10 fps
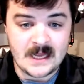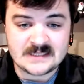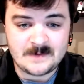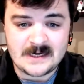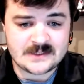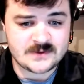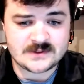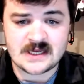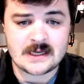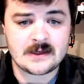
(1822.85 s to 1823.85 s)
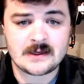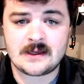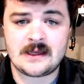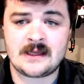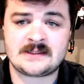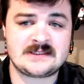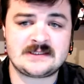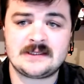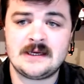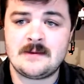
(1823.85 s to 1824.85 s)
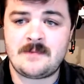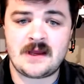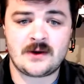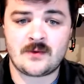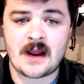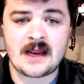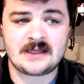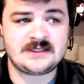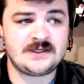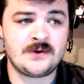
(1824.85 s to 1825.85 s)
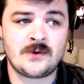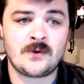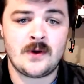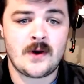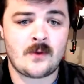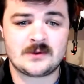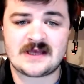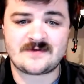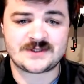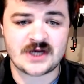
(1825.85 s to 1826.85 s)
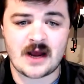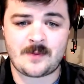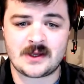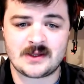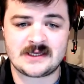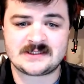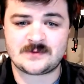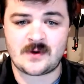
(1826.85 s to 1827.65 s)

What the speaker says: it's been interesting. It's been great to almost have a shopping list.